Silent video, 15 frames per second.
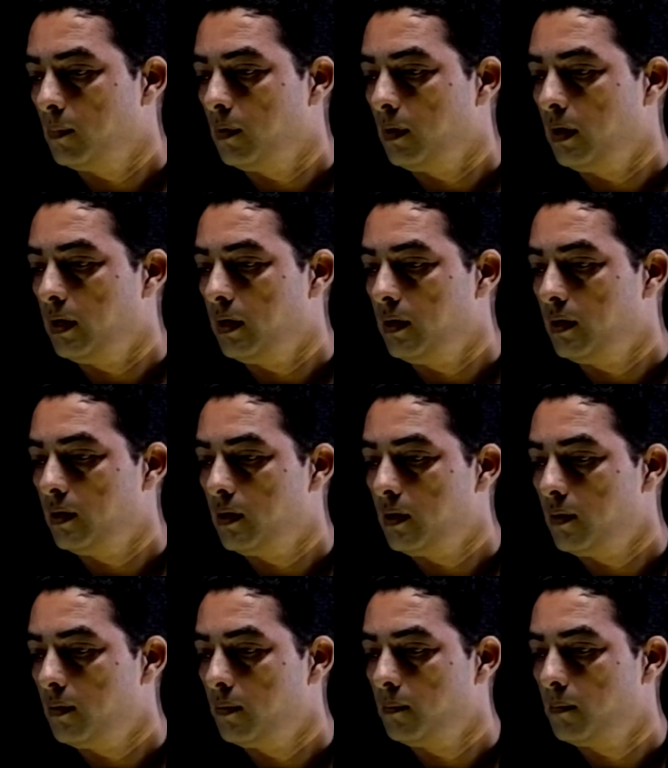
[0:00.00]

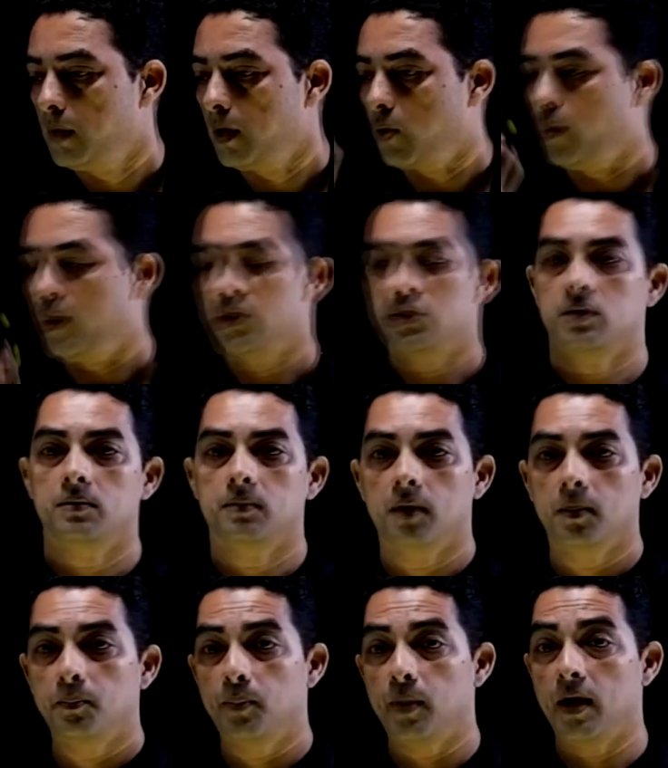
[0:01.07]
Linear equation.
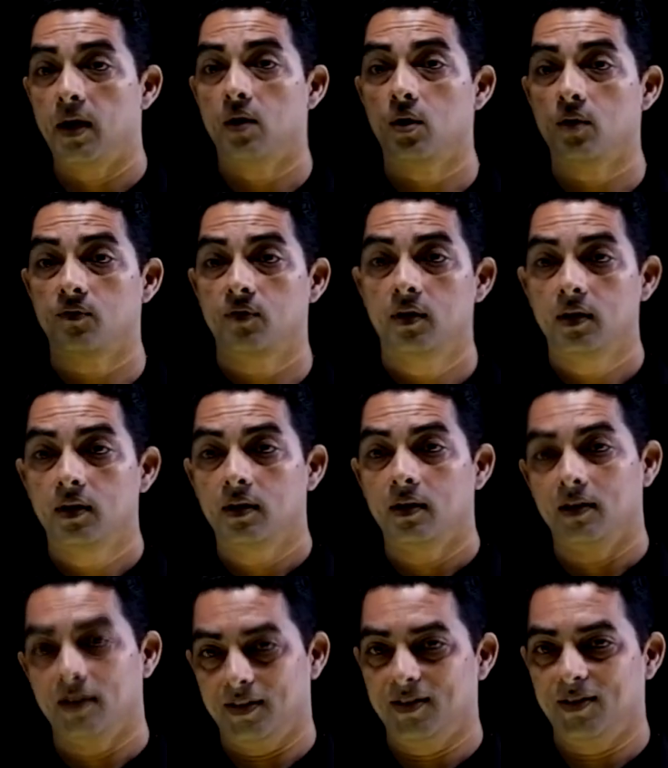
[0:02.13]
A pair of
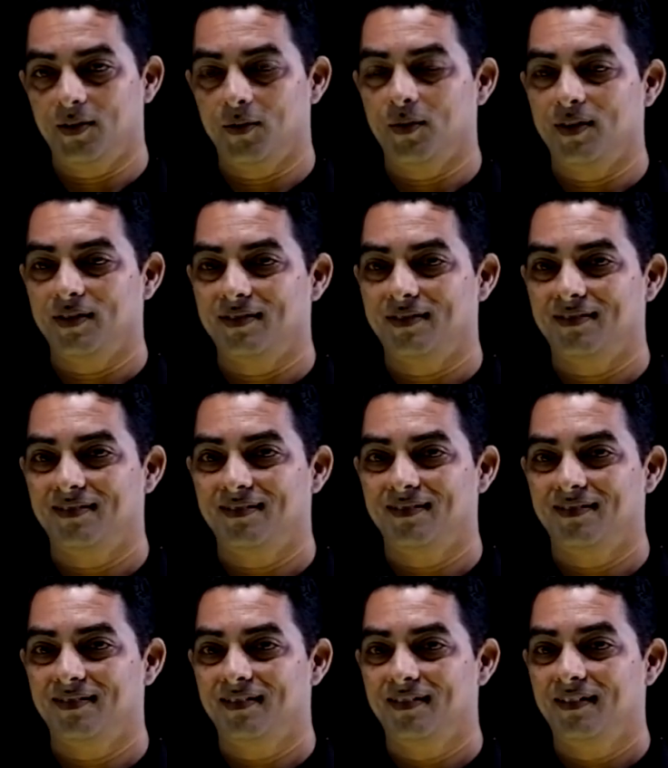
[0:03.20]
linear equation.
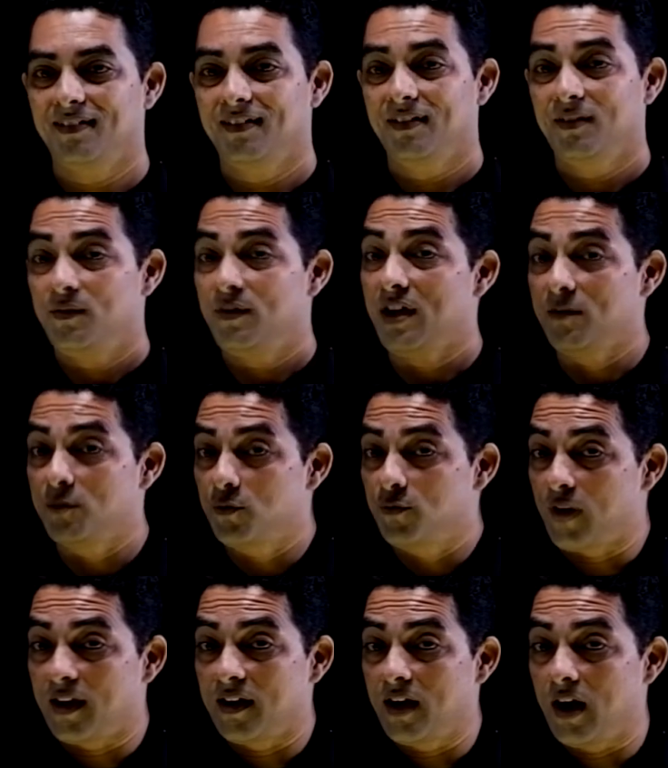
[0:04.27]
We have to
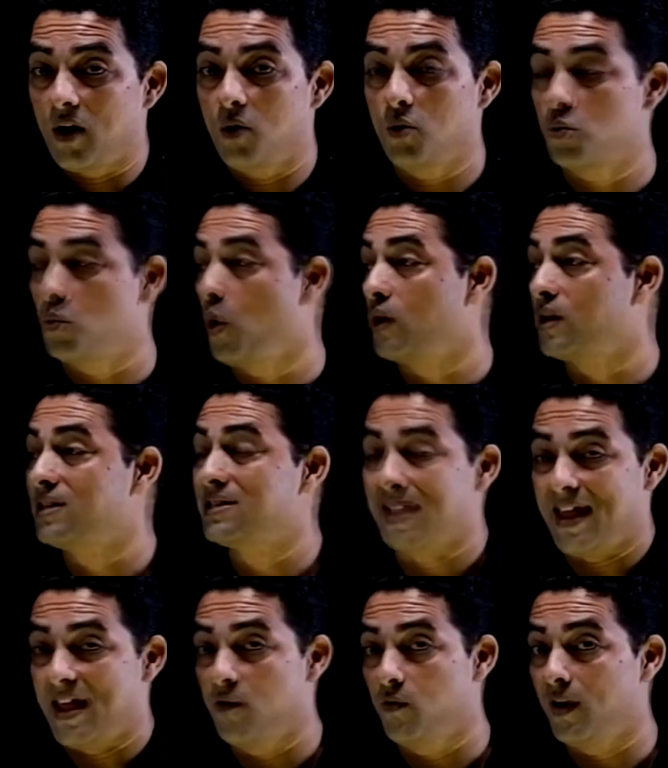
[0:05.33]
find out what is
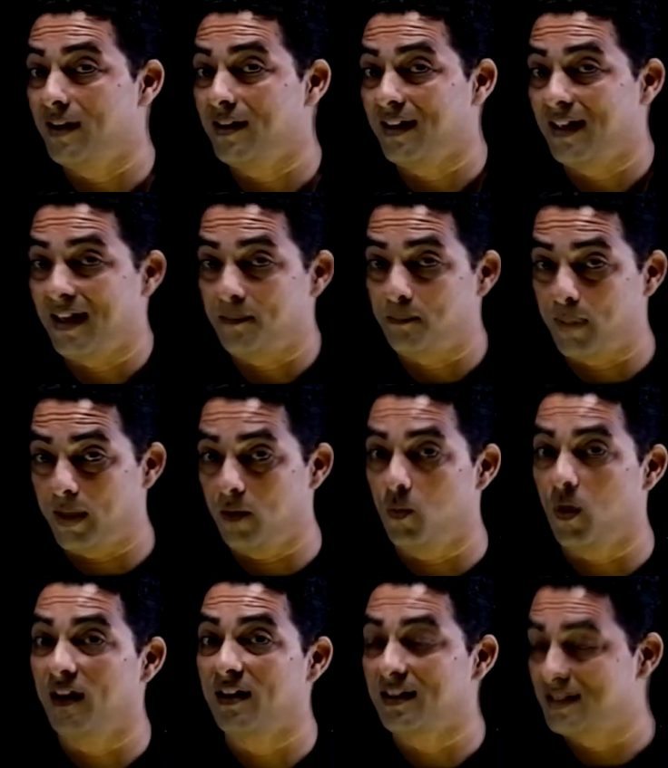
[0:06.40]
a1,
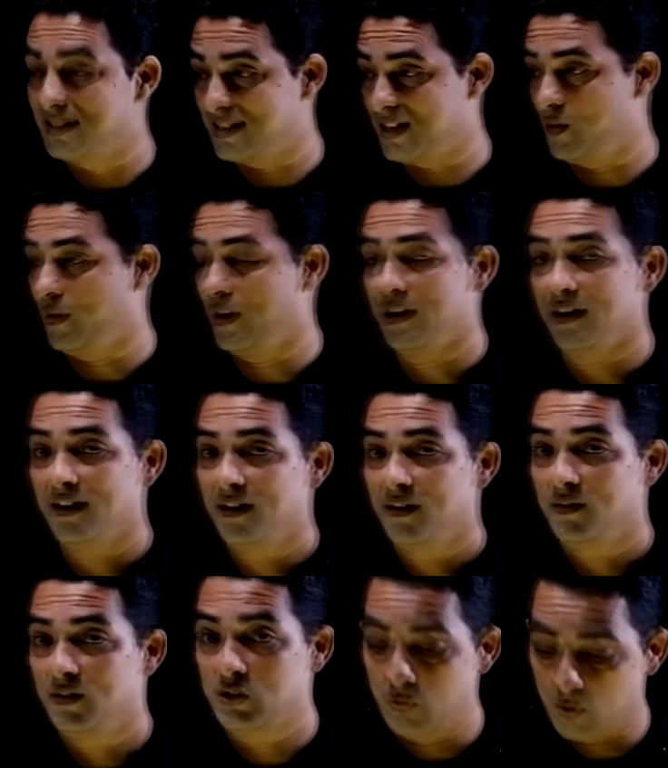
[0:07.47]
b1, c1,
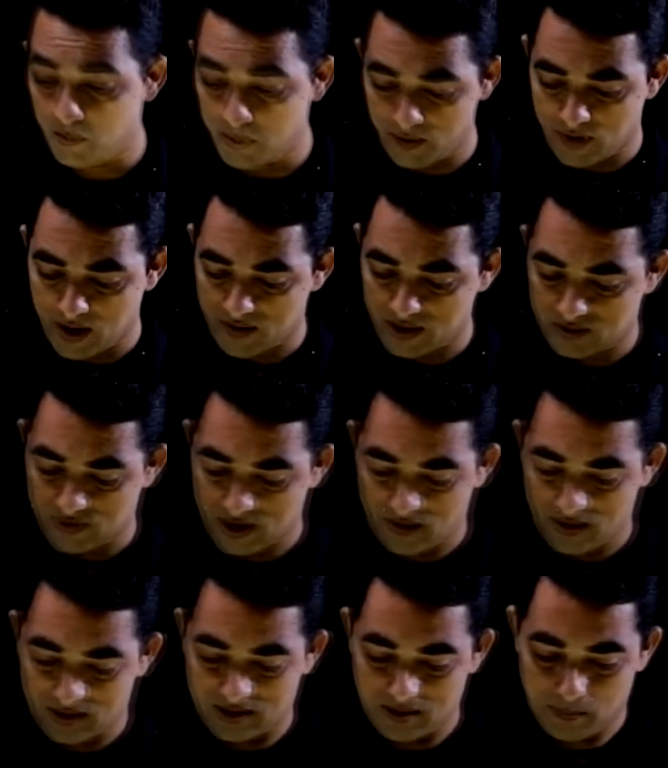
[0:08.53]
which will be very,
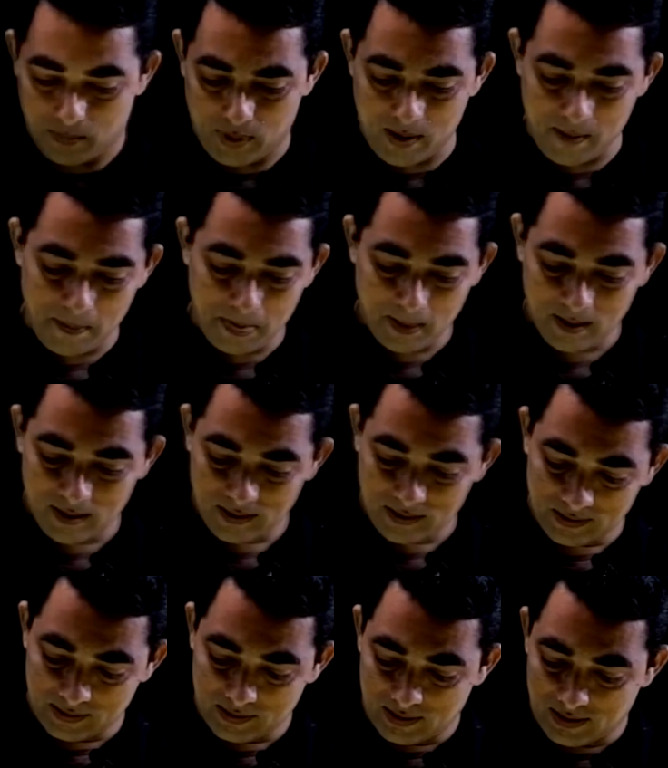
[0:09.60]
very simple.
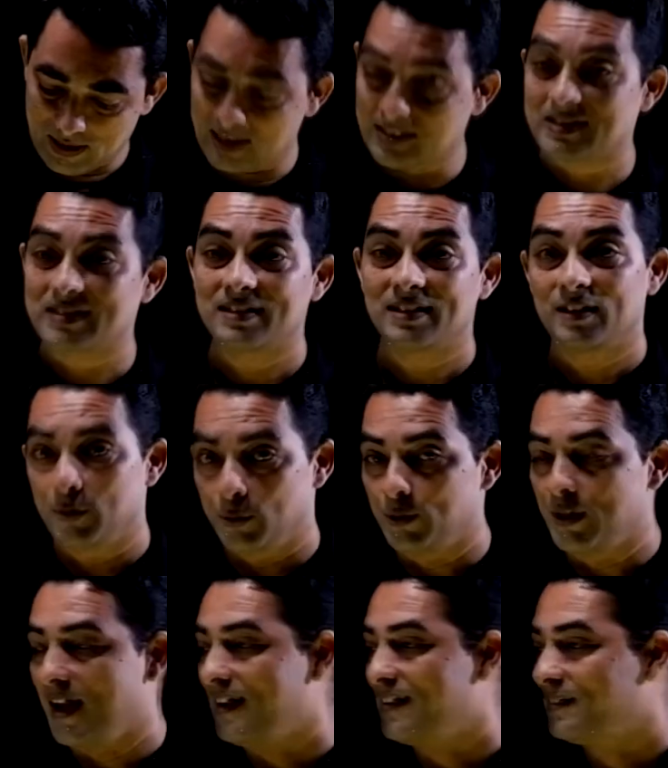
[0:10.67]
Let's
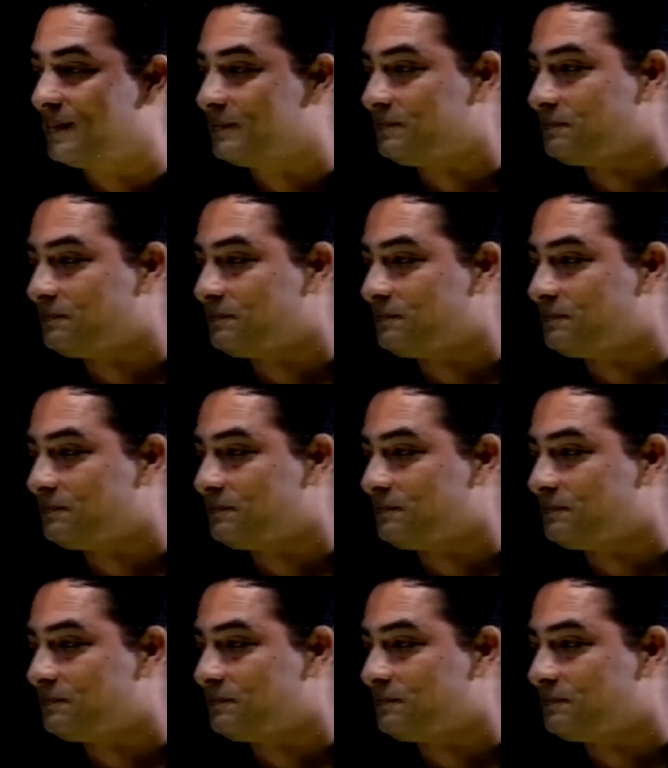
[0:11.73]
do that.